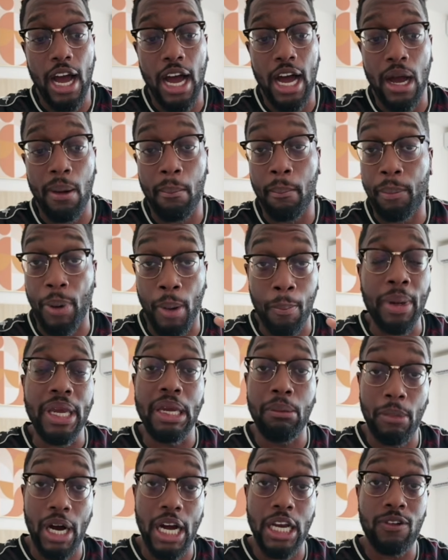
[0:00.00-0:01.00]
But
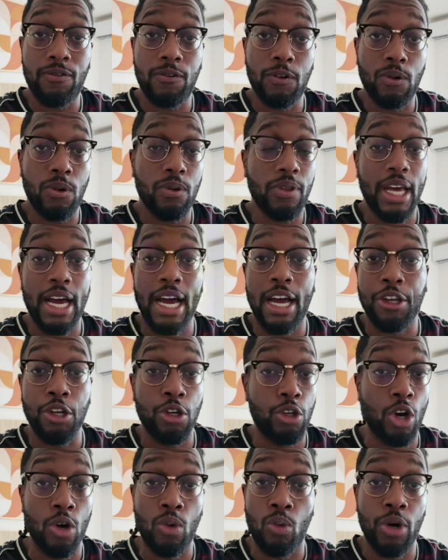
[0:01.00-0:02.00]
be mindful that
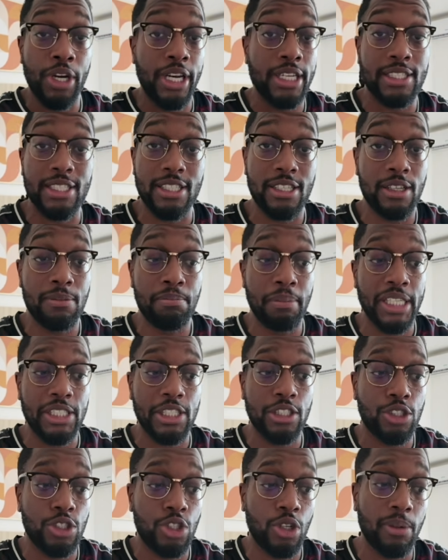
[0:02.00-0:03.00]
you don't want it to
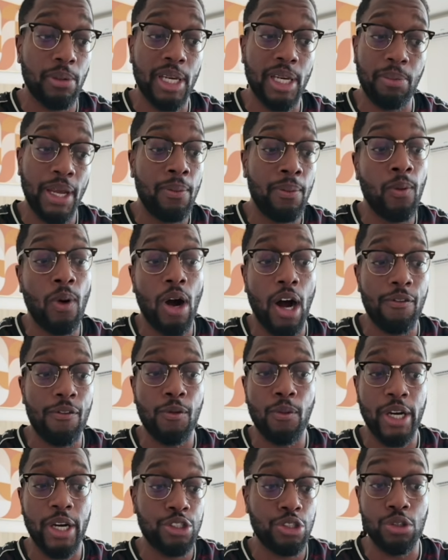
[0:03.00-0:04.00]
message too many people,
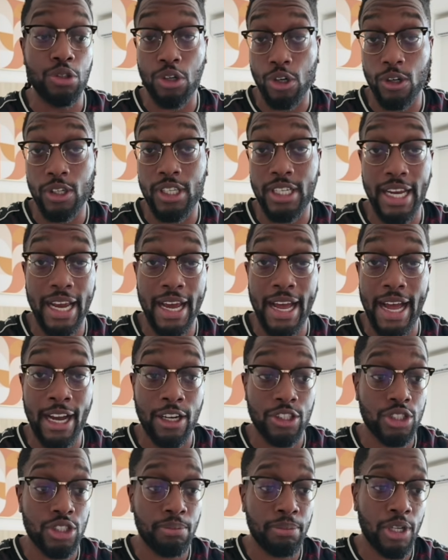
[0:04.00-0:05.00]
otherwise you could get
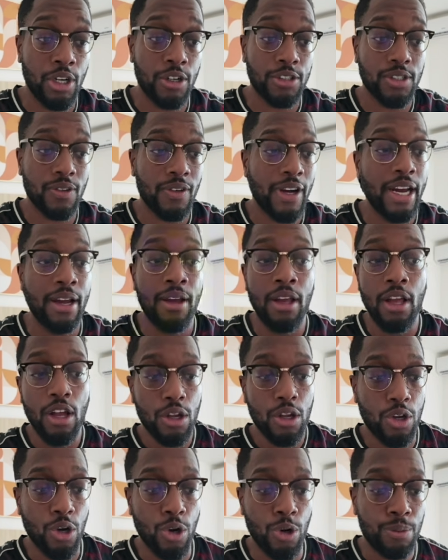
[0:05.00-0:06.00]
action blocked, all right?
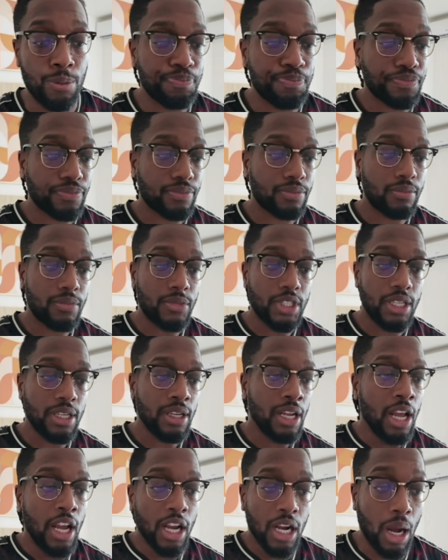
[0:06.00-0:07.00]
Cool.
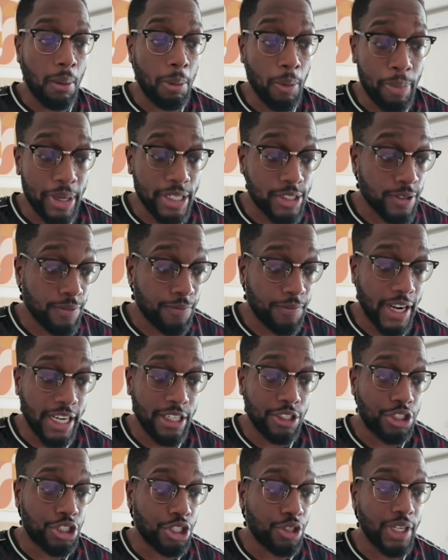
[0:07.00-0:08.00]
Couple bits of
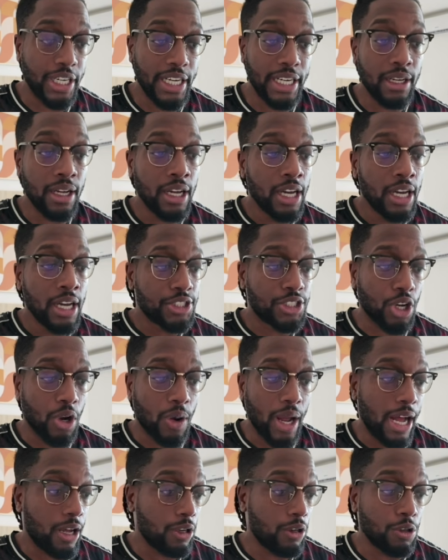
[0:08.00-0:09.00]
fine tuning.
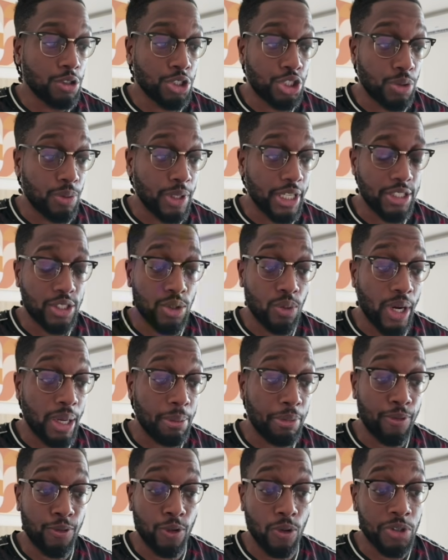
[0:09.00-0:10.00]
So how long do you want it to wait
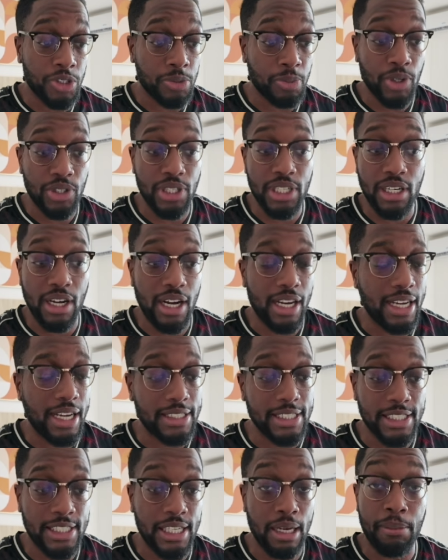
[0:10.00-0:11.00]
before responding? I like
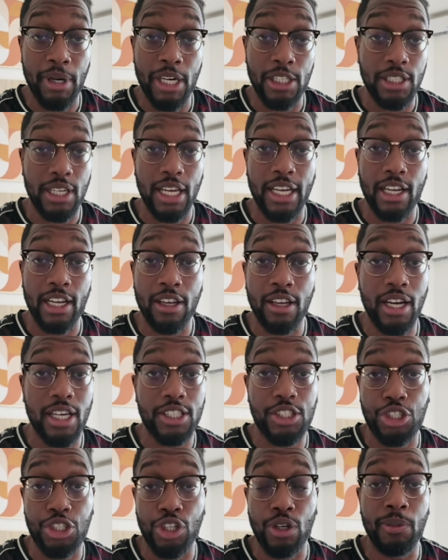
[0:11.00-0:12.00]
to set mine to like a
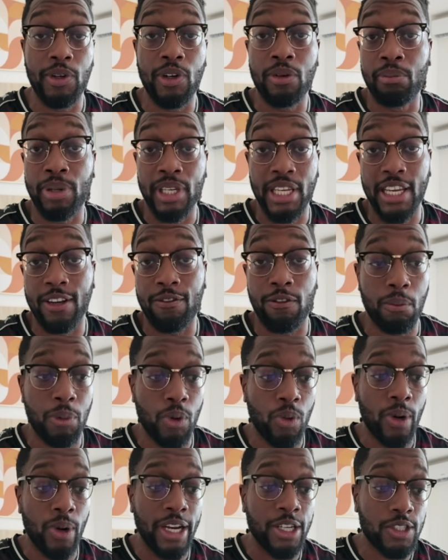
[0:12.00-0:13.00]
nice human
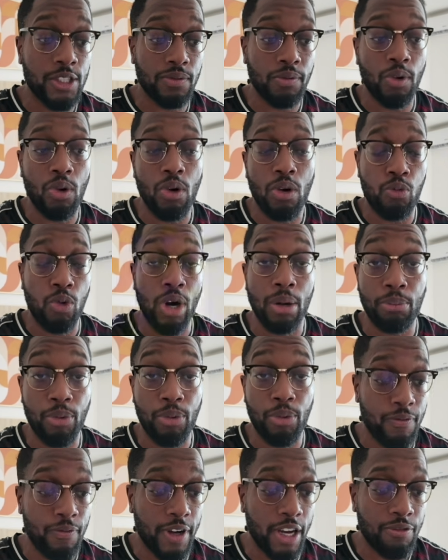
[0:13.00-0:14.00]
believable interval of
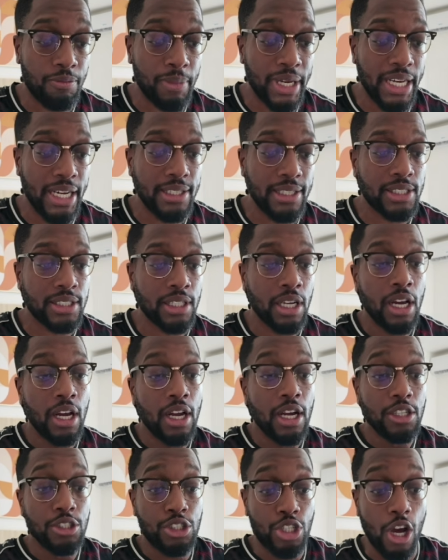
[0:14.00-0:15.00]
1.5 minutes.
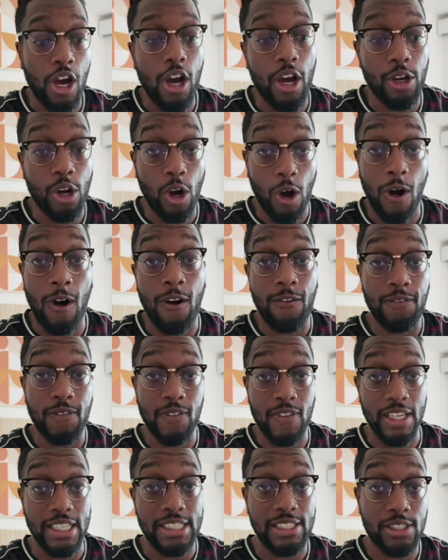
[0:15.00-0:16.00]
Turn
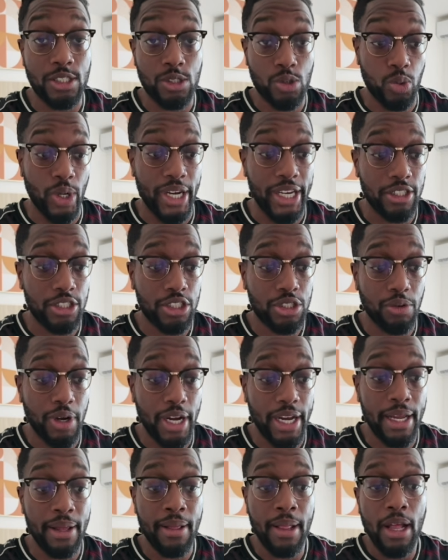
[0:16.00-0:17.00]
off this switch,
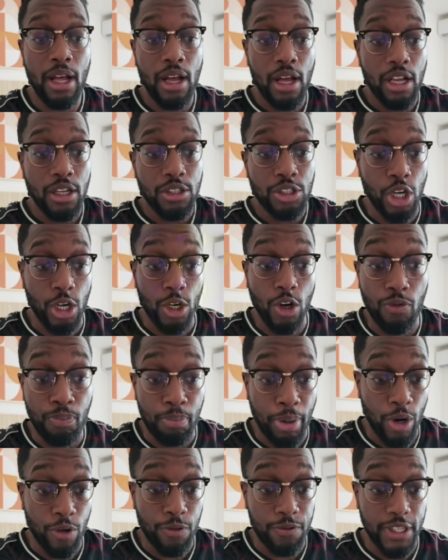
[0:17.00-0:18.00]
right? Turn off
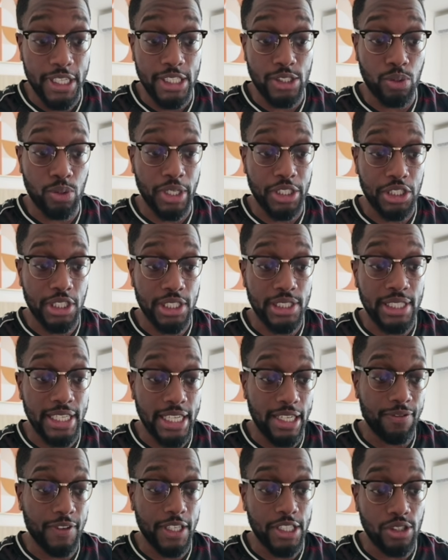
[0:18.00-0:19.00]
both these switches.
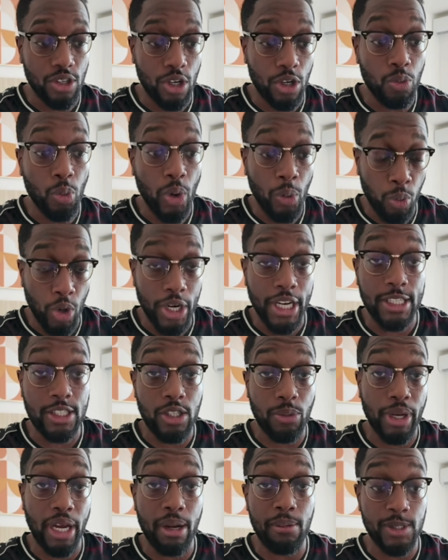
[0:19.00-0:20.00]
Leave these on. We want it
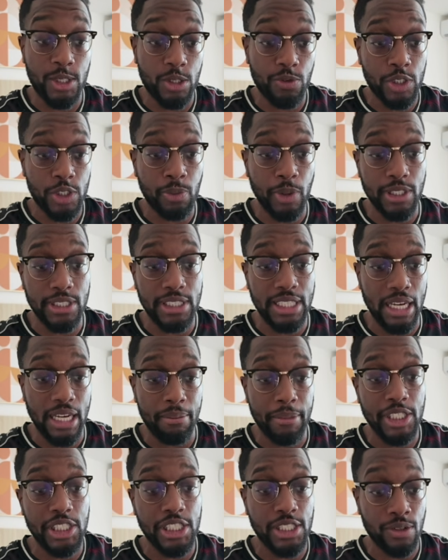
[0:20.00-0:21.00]
to be able to respond to
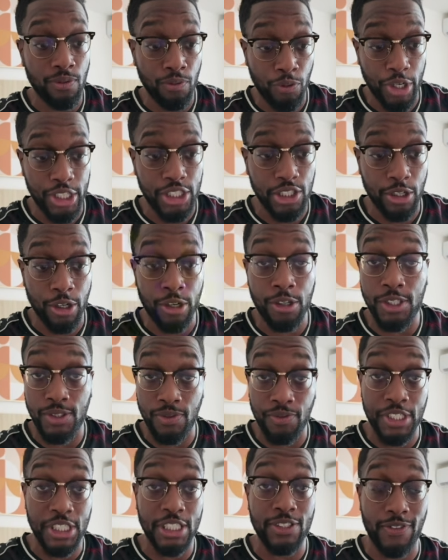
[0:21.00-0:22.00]
images and voice
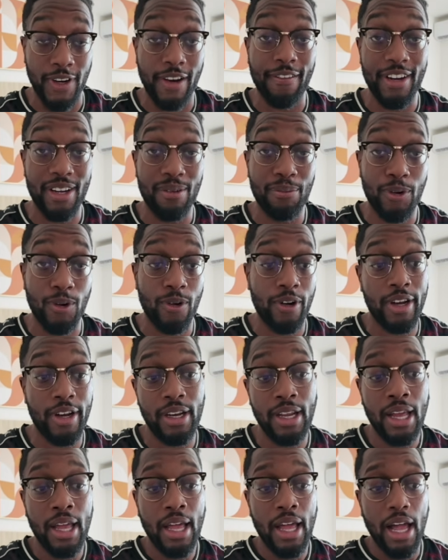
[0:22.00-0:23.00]
notes, which is very
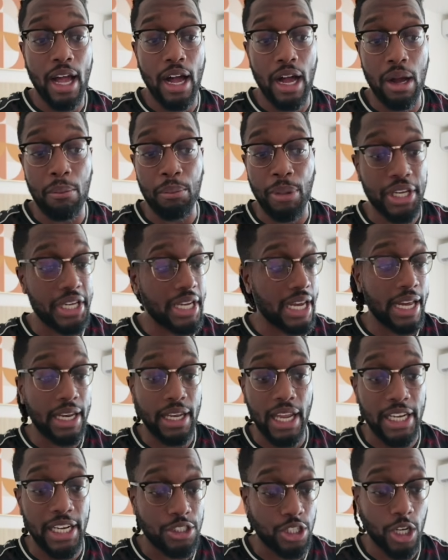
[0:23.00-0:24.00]
important. But yeah,
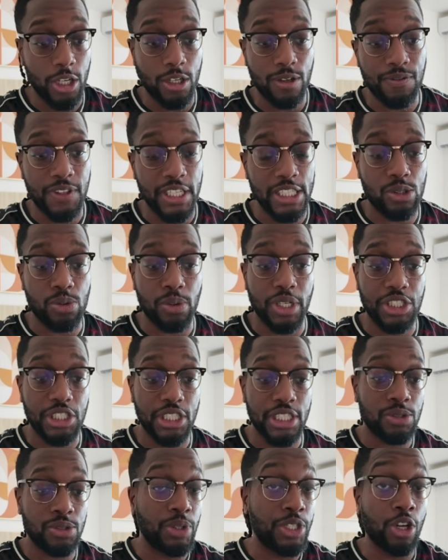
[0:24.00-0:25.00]
like turn off these
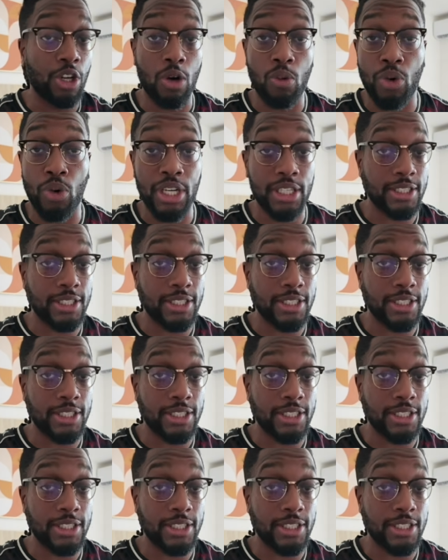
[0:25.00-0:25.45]
switches. We don't want